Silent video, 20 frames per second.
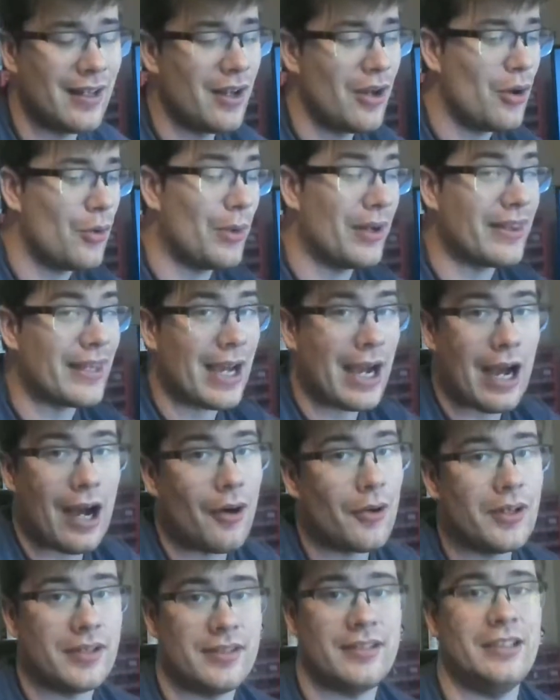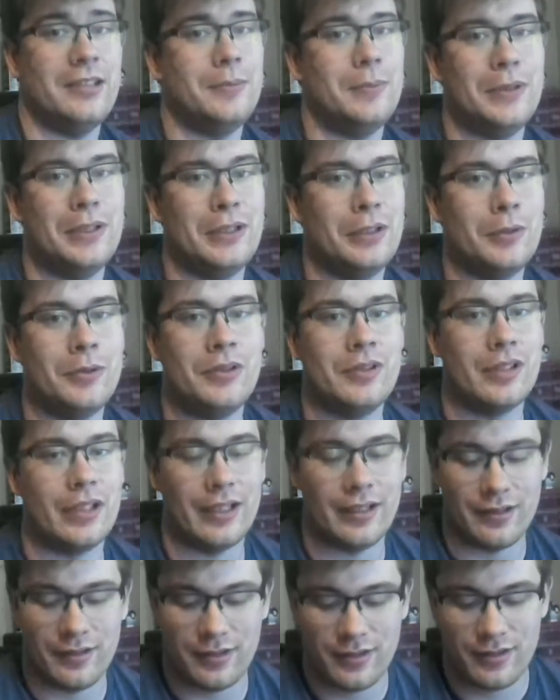without a CPU
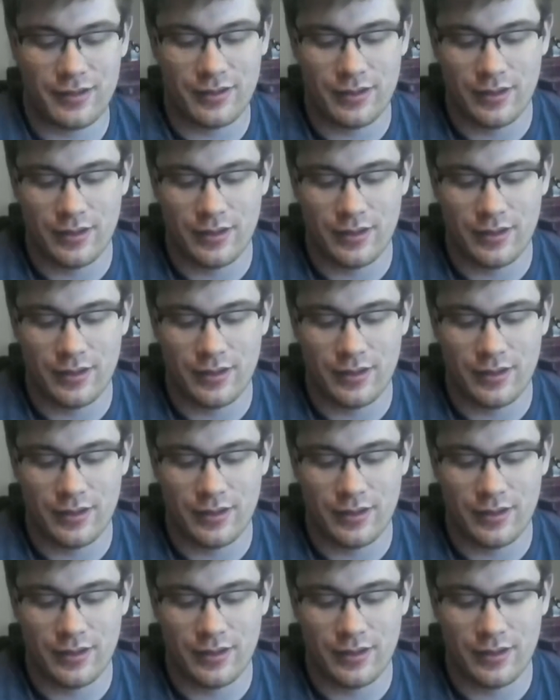change.